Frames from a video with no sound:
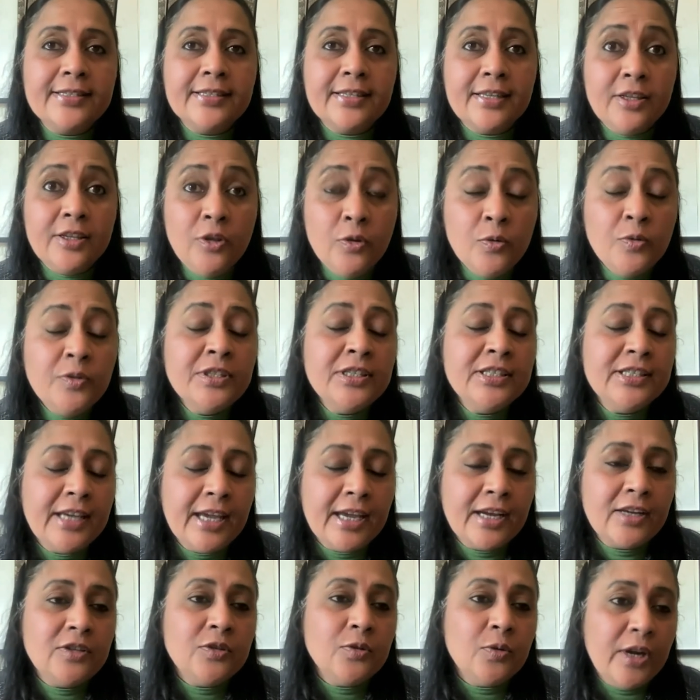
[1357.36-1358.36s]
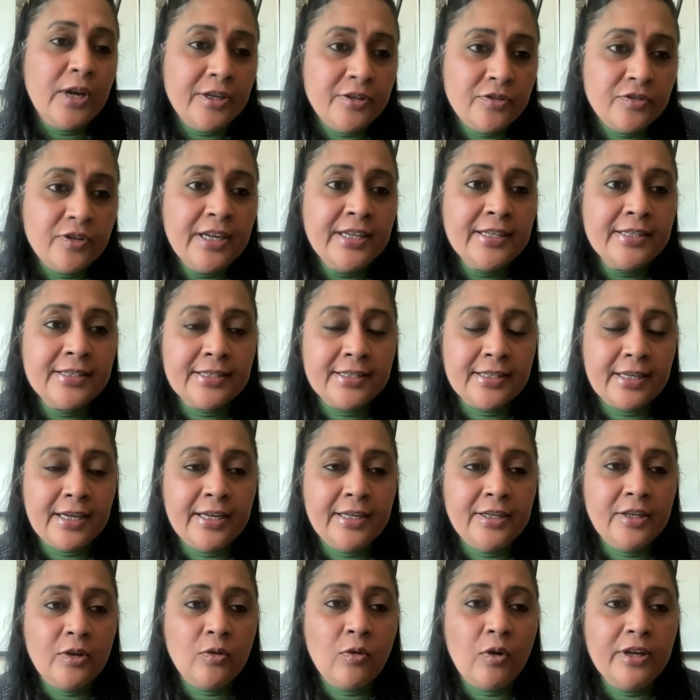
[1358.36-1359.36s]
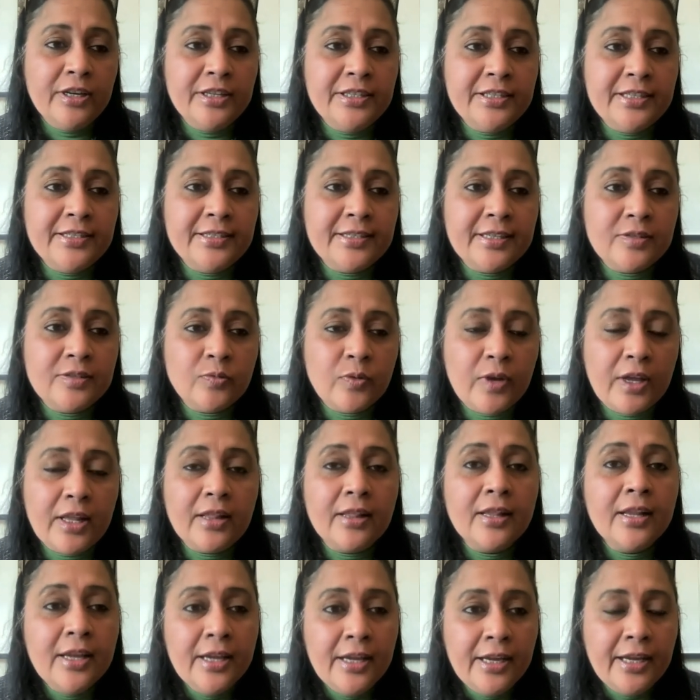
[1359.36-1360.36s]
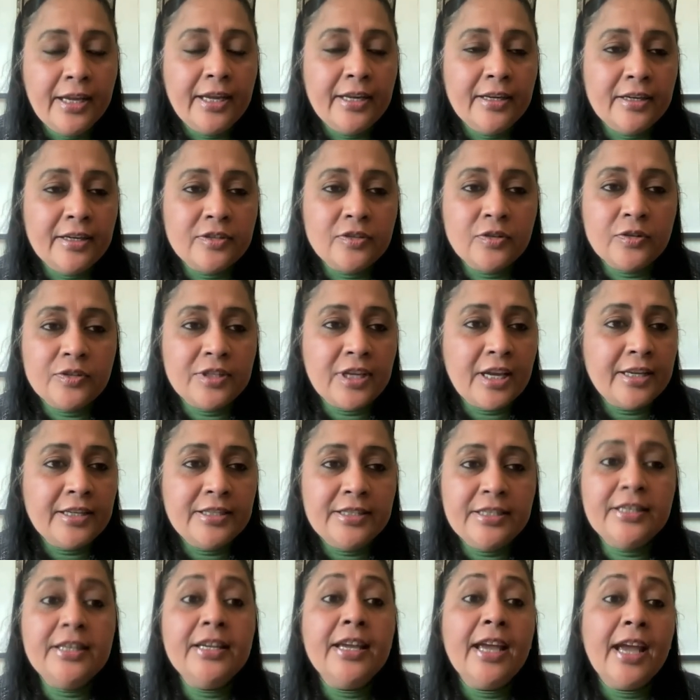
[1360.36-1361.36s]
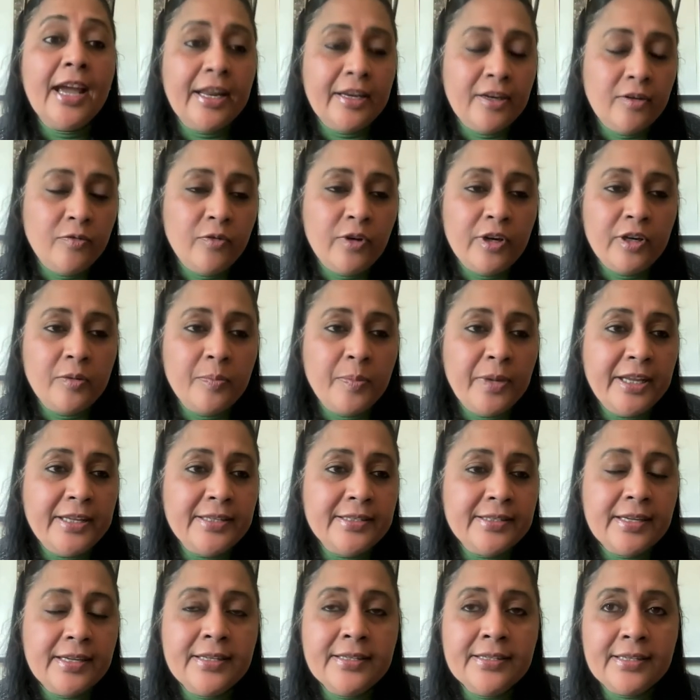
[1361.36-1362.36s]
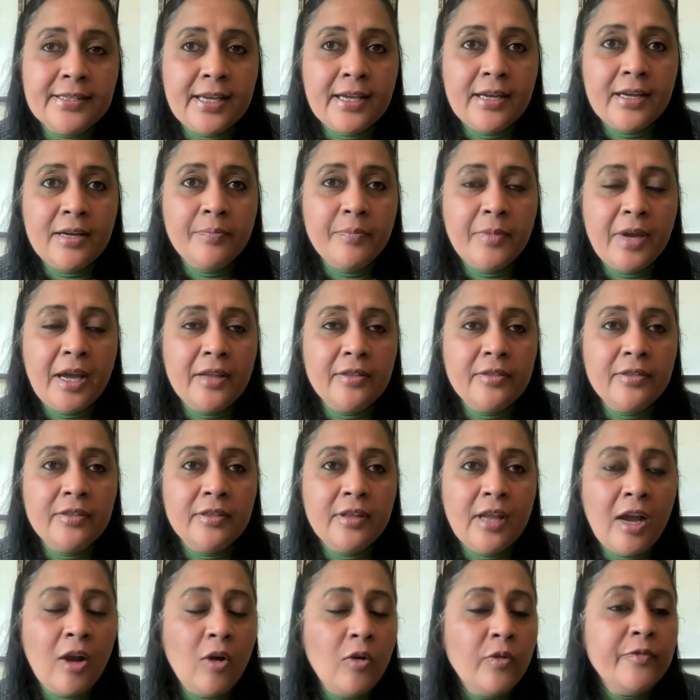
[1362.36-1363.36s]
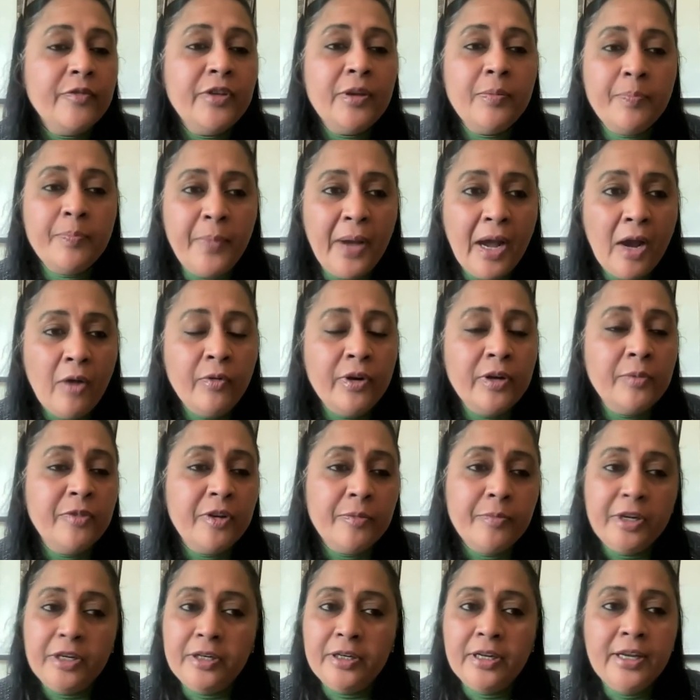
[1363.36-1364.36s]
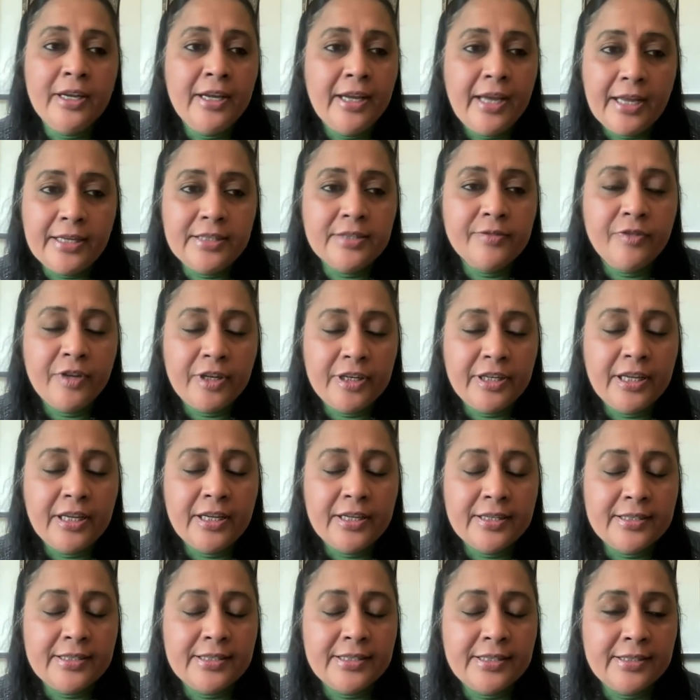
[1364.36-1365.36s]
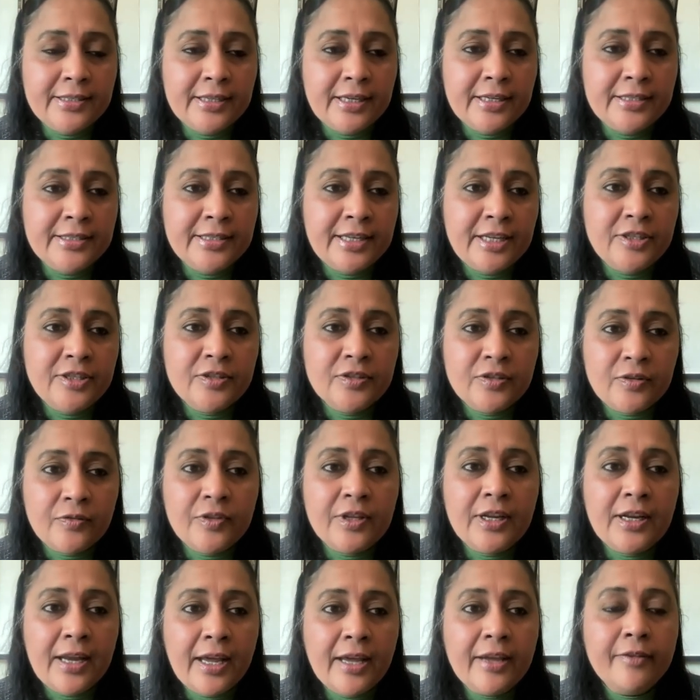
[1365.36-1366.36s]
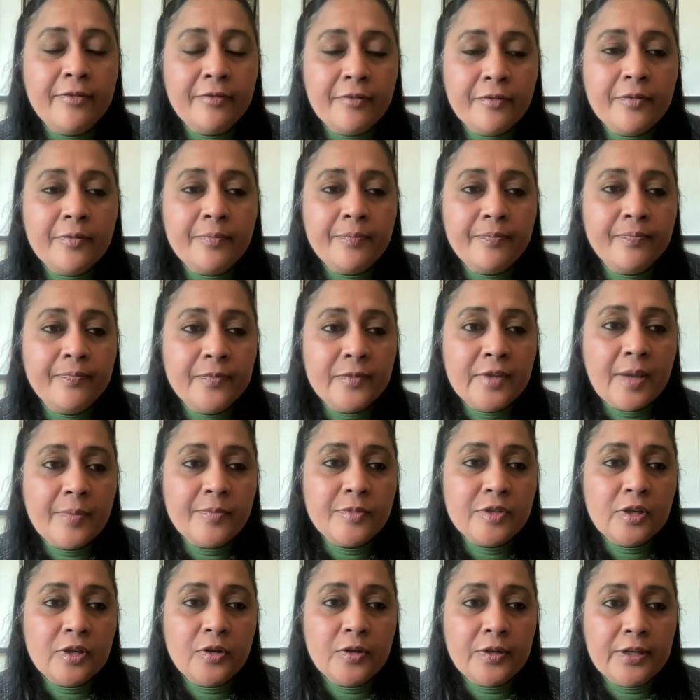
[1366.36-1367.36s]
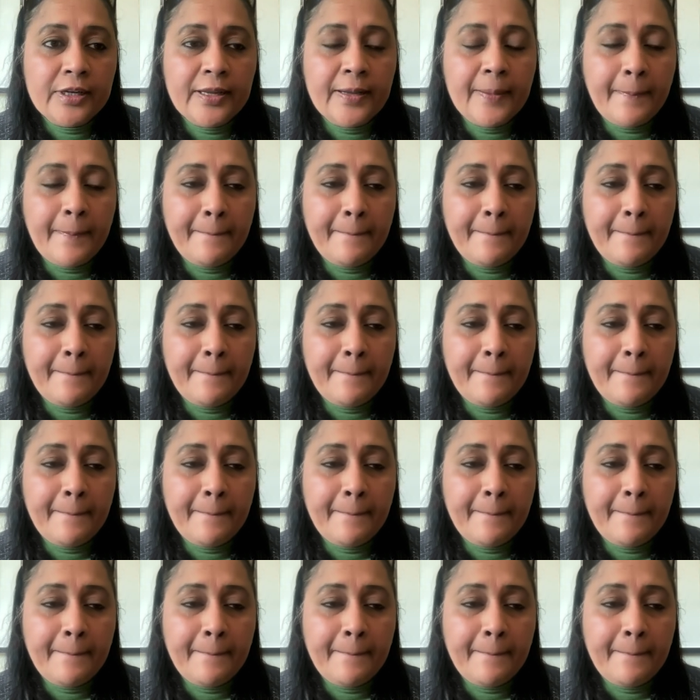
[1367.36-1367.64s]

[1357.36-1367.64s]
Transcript: use tech to address inequalities as well in our society and in workplaces, and how we empower women at different stages of their life. Absolutely.